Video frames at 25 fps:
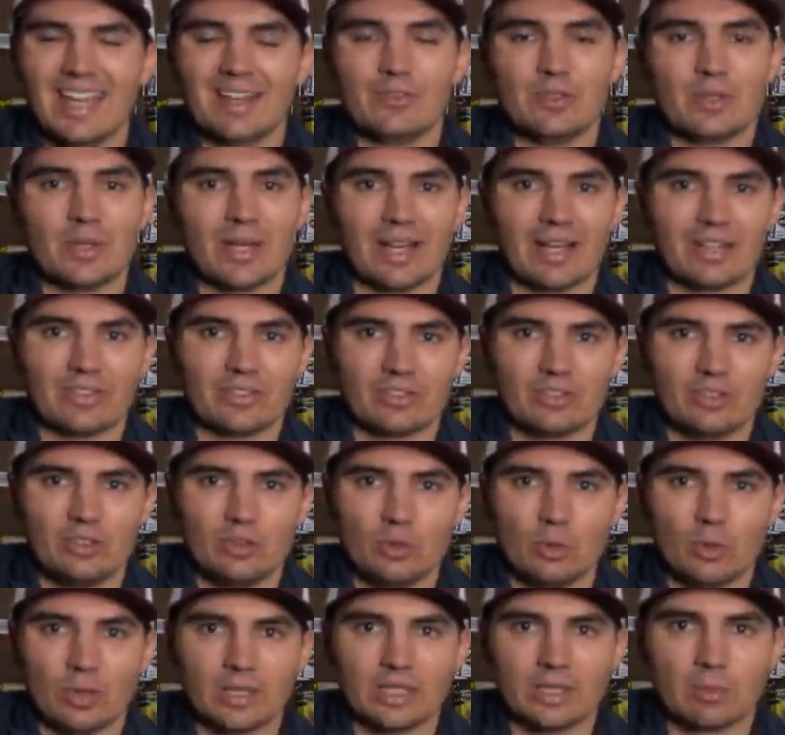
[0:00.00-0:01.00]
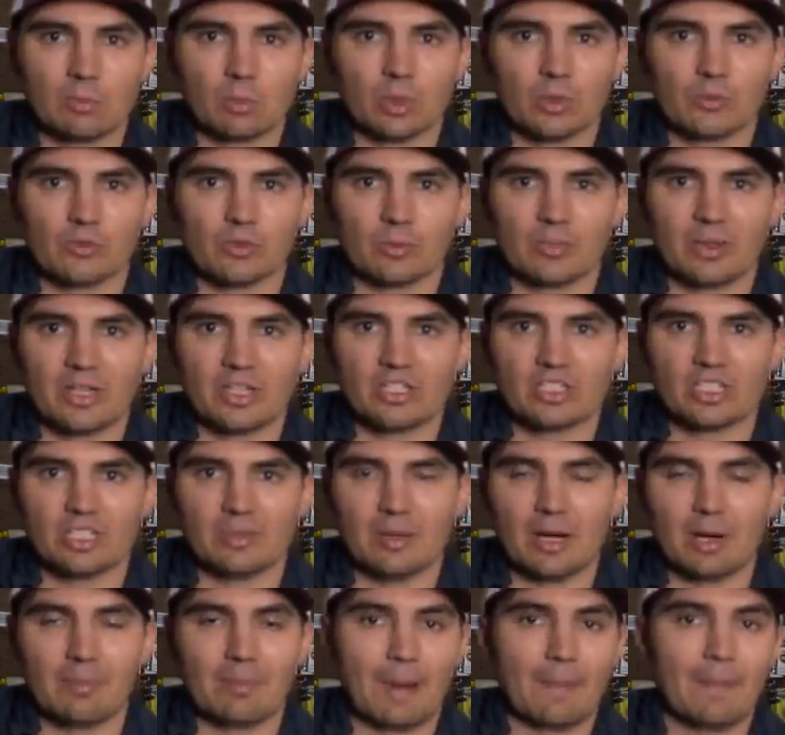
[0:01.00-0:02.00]
If you guys do want any more information
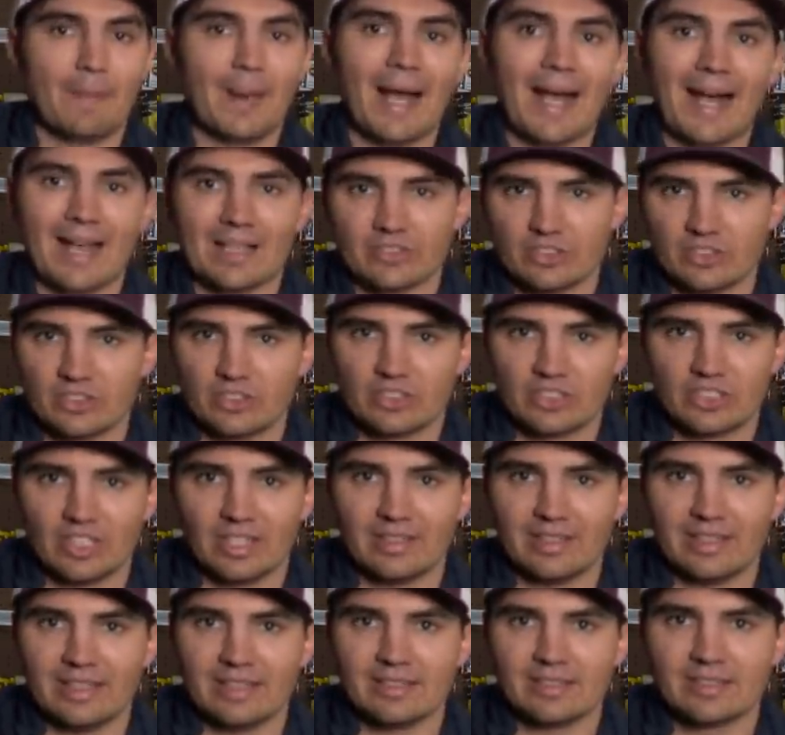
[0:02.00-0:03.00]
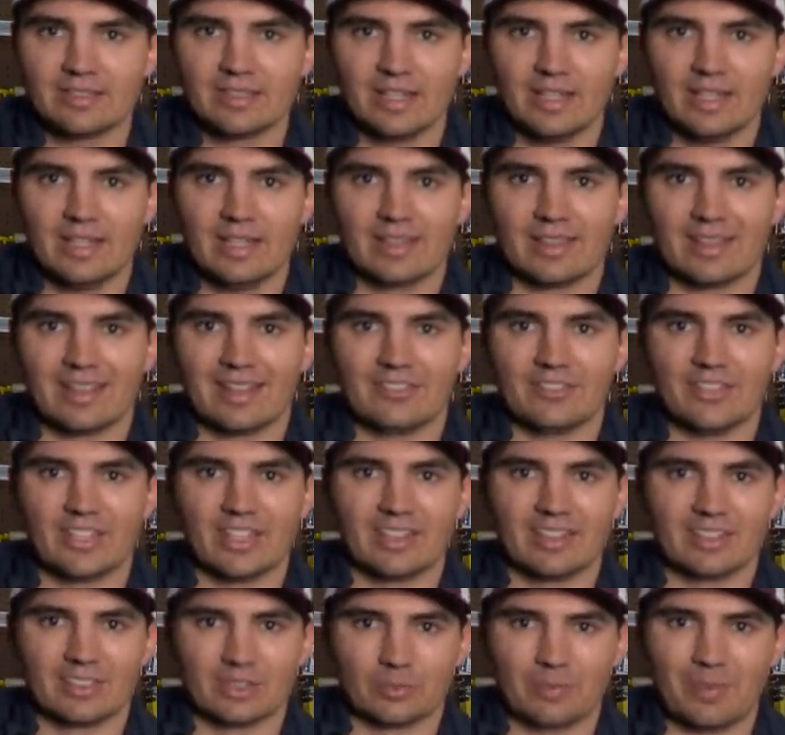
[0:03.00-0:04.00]
about my past studies that I've
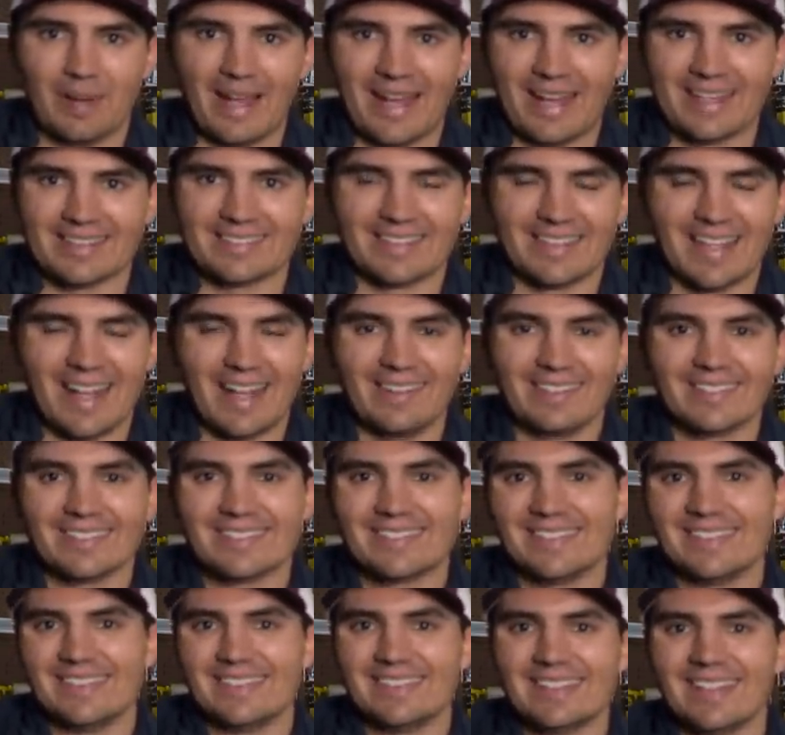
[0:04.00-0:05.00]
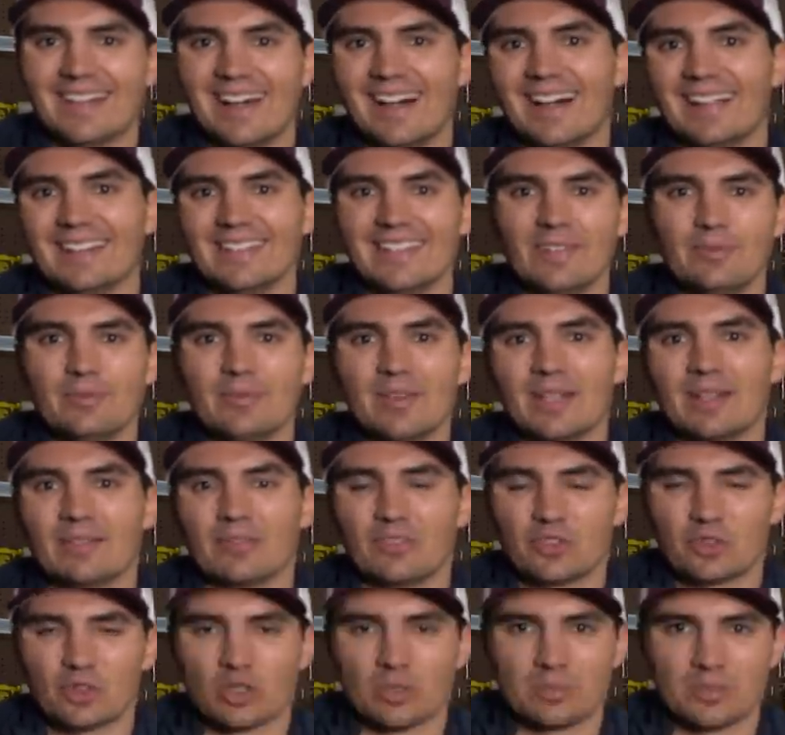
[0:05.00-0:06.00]
done or past analyses, I'll leave them down in
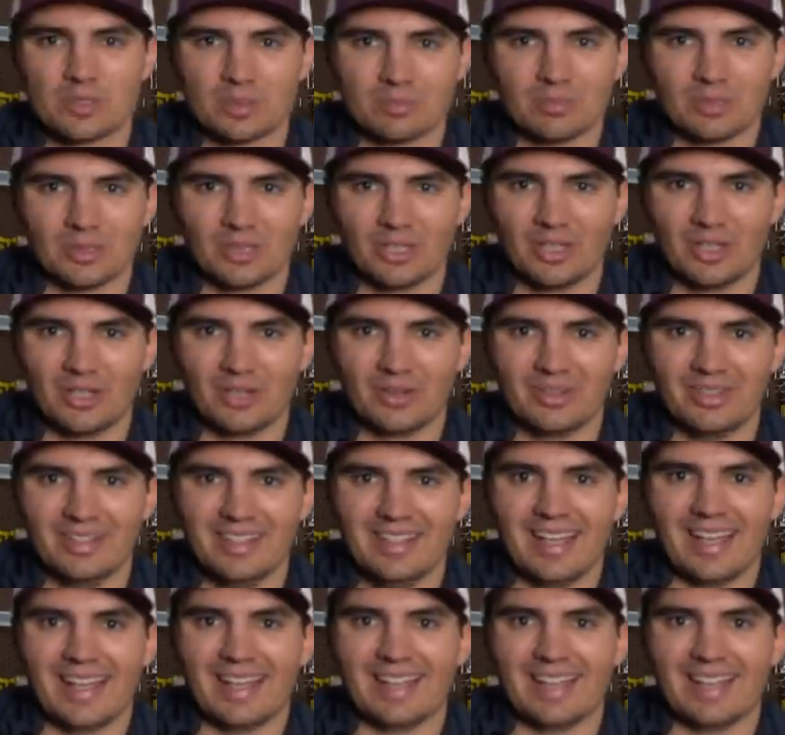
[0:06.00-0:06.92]
the description below.